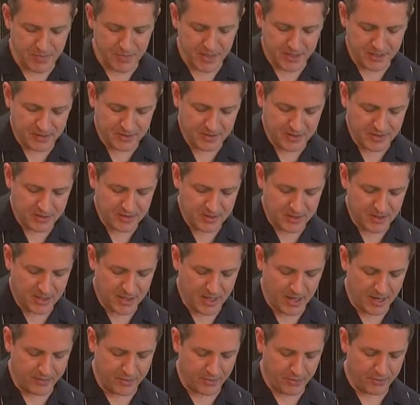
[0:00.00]
mix this
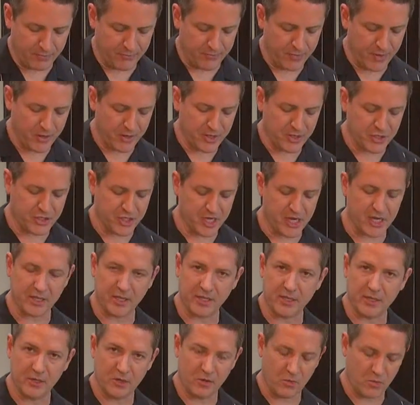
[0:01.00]
together very
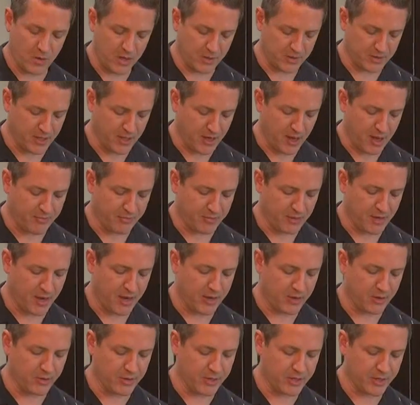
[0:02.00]
gently. You don't want the
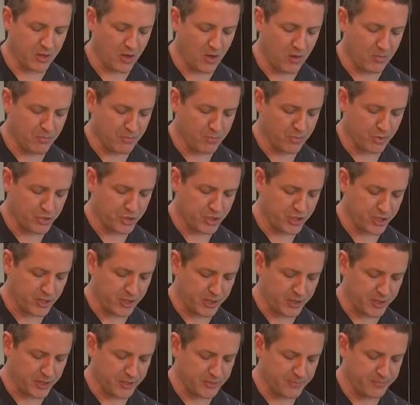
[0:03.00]
avocado to get all mushy
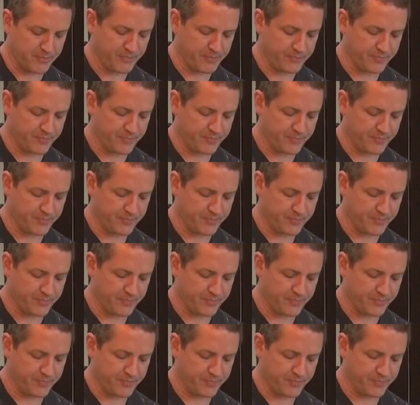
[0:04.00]
on you.